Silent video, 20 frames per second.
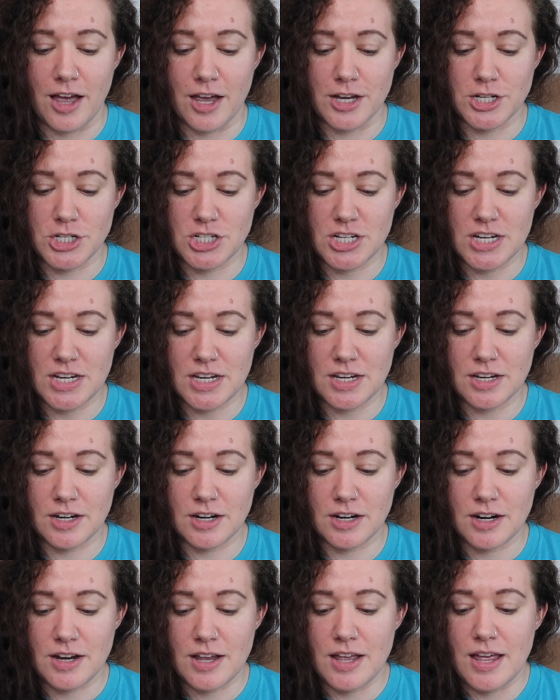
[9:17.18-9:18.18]
sheet
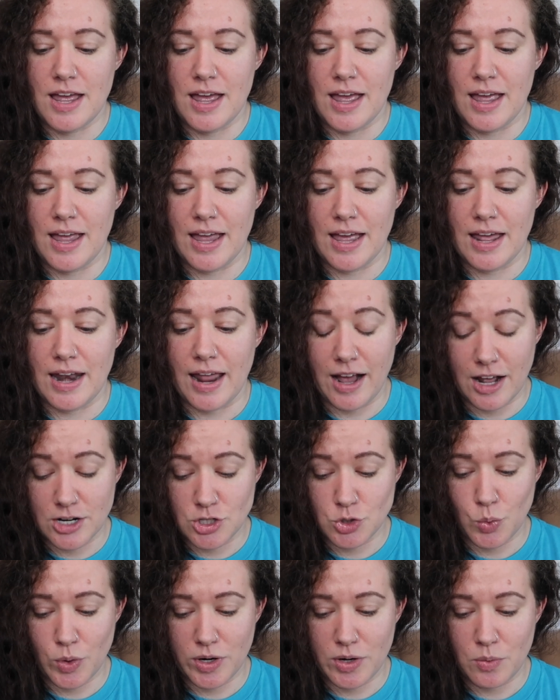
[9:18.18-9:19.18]
here. And I got
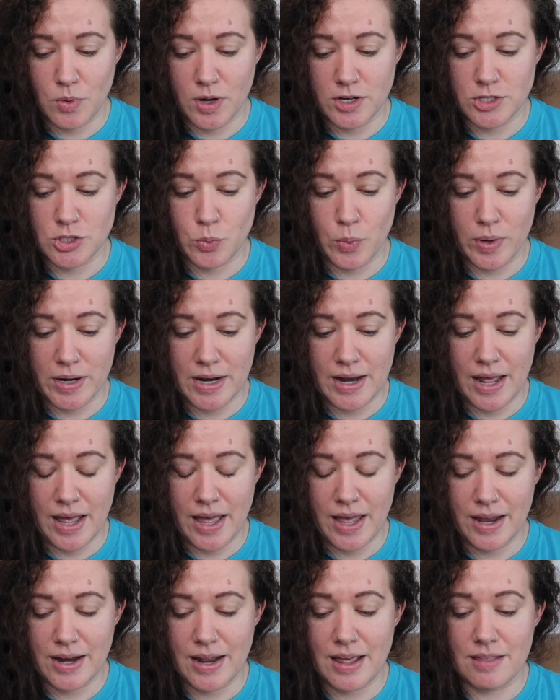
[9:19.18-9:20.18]
$21.29.